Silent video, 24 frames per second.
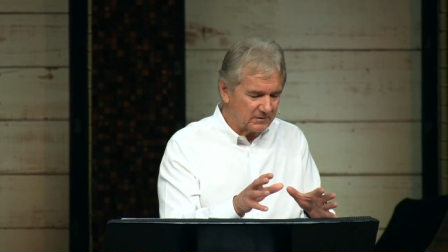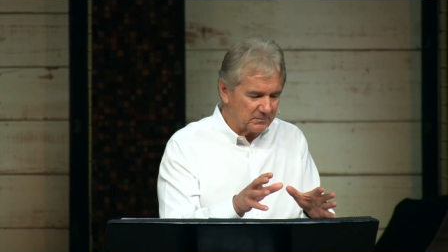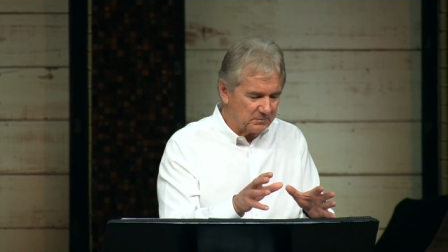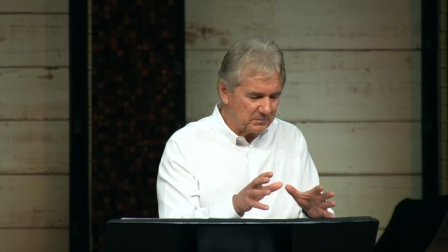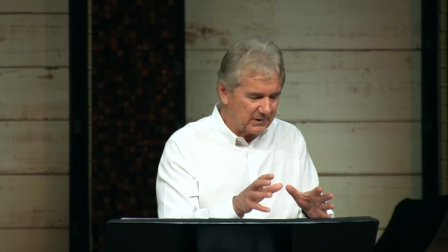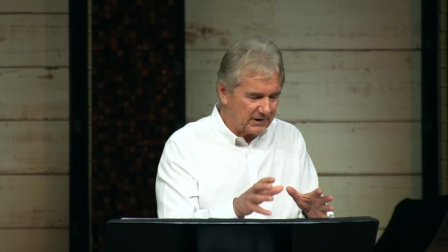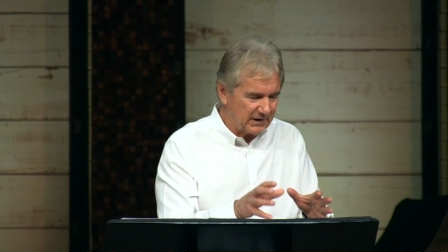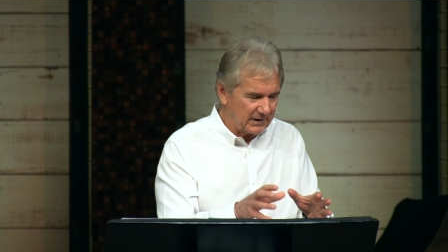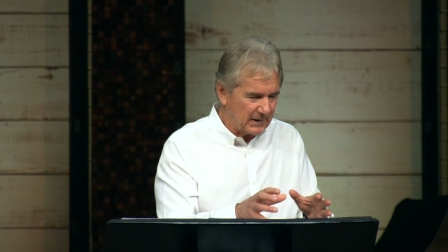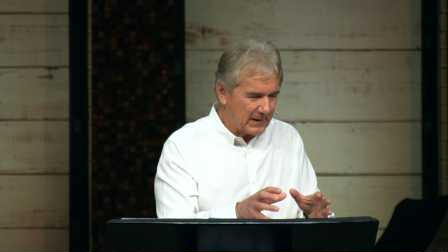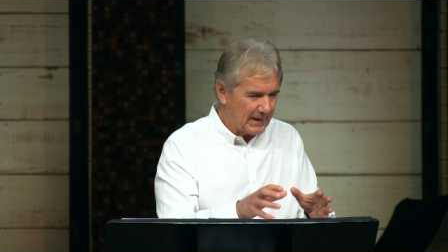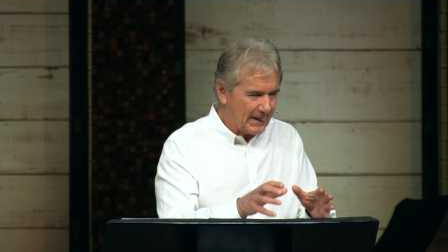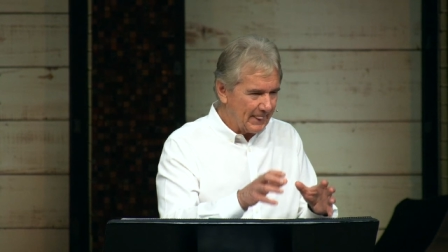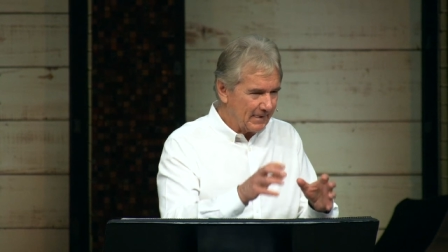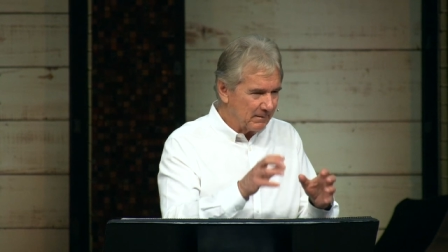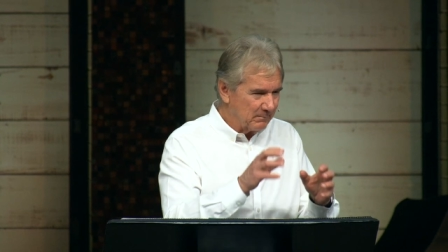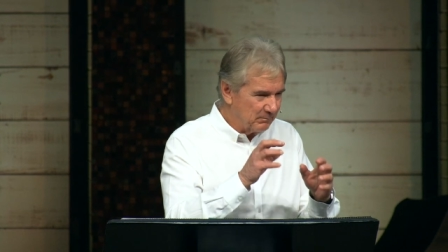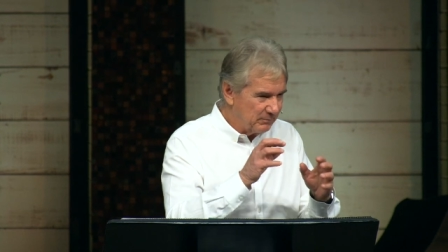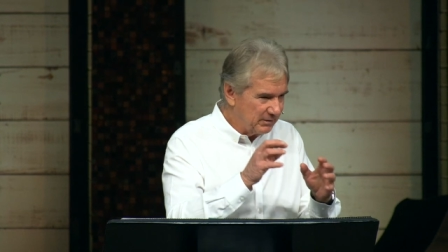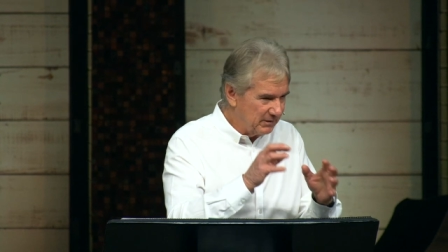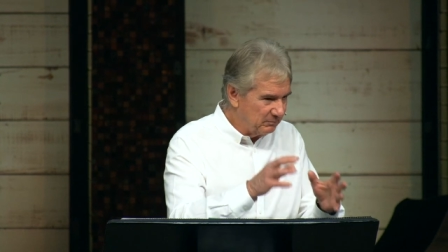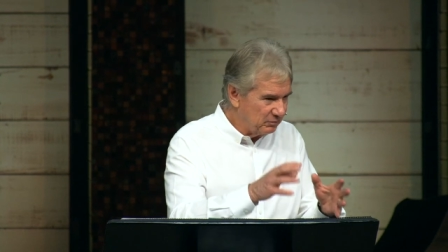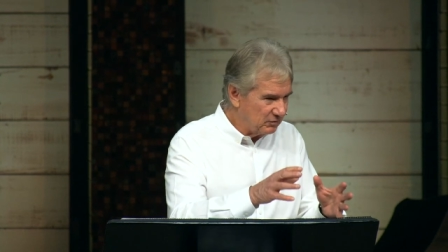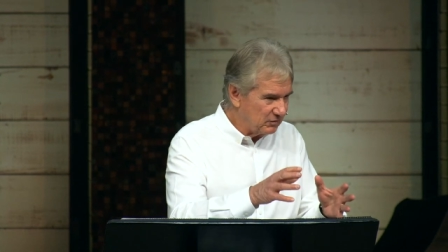that make
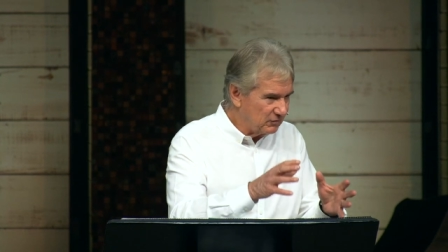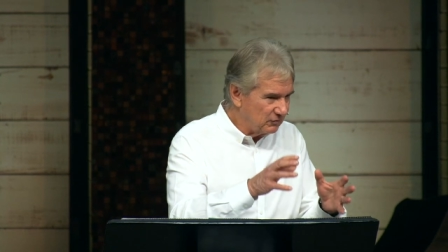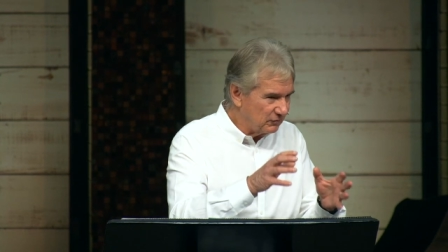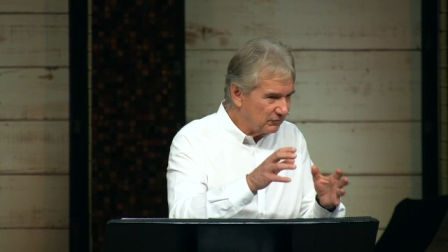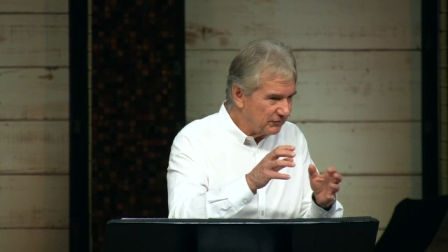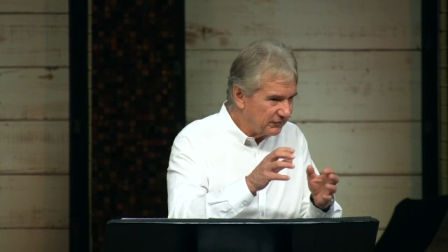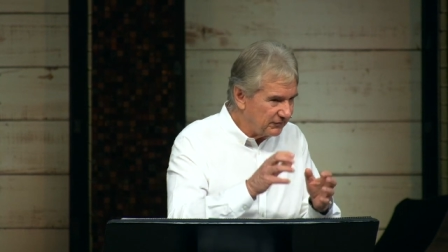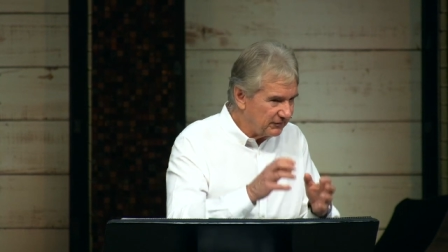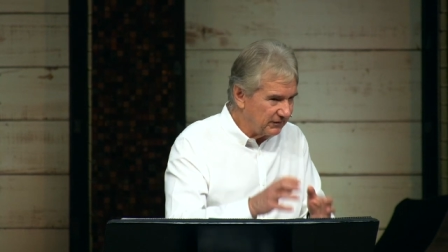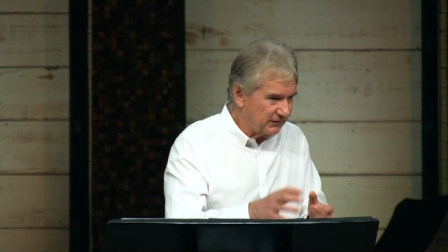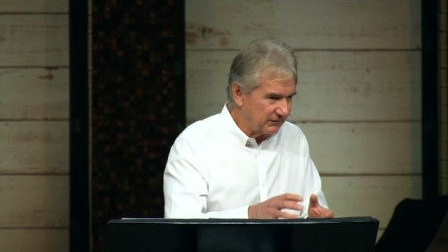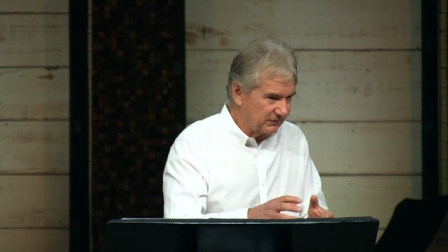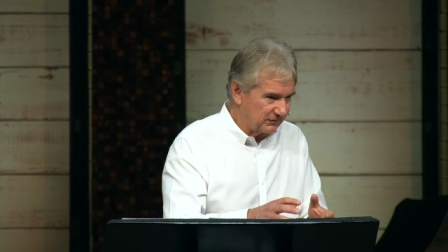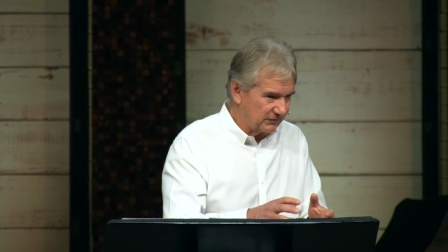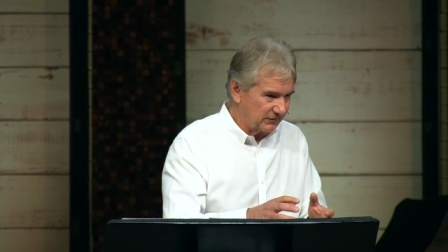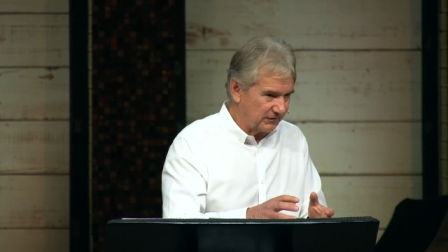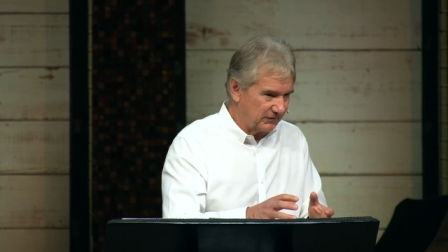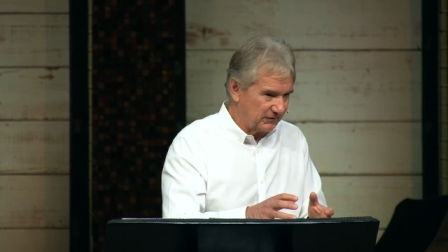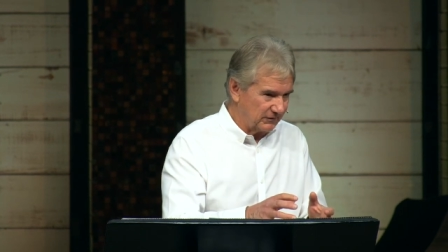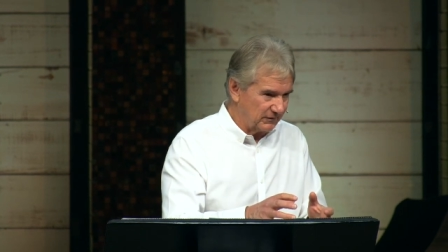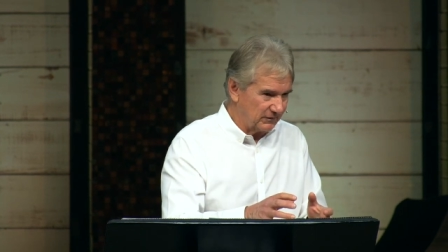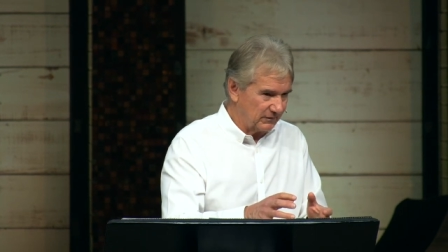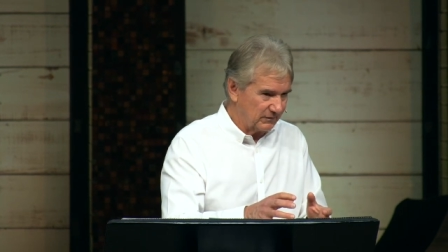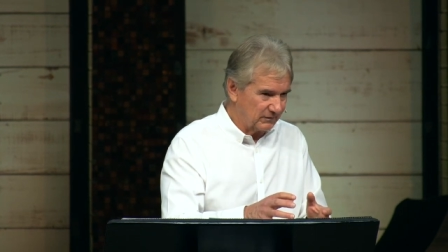biblical sense
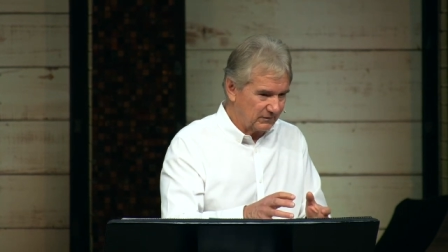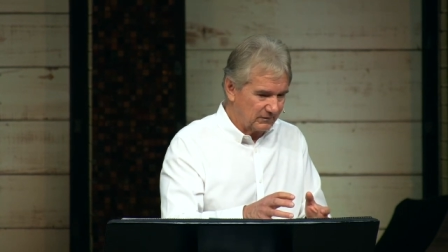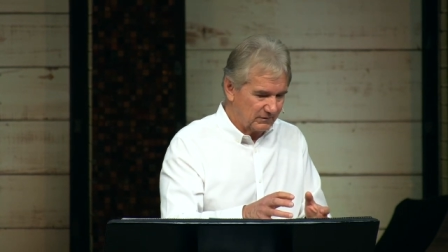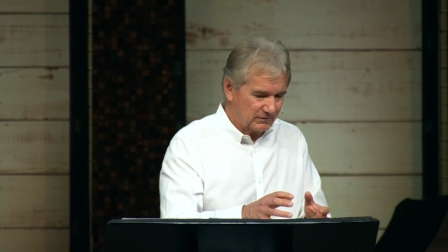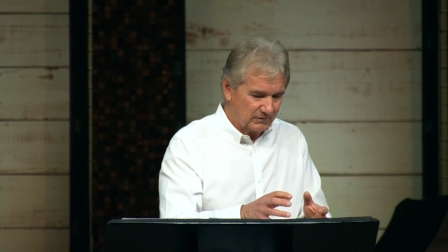here.